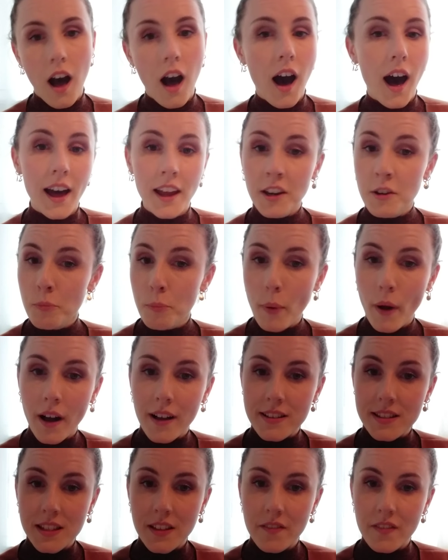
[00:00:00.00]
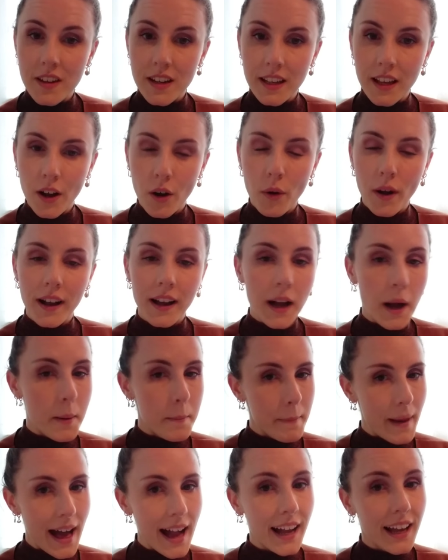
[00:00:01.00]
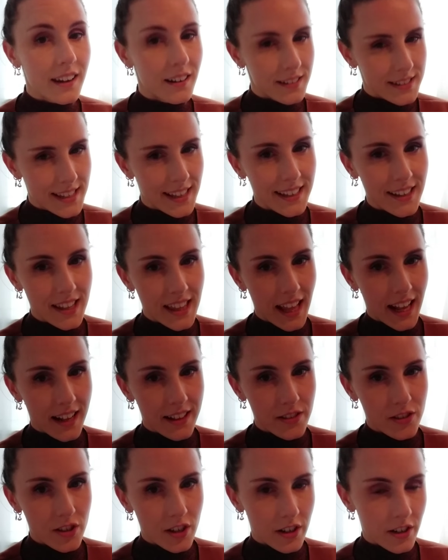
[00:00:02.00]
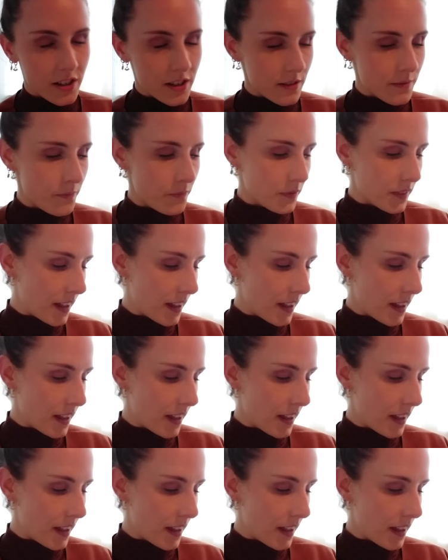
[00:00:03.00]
unpause the video and come back and I'll tell you the answers.